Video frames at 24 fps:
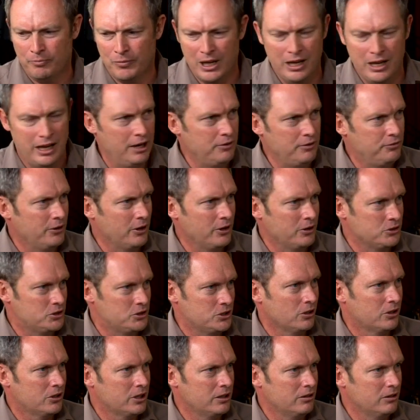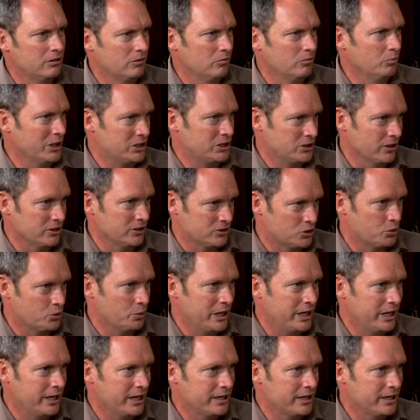a headphone socket, much like Square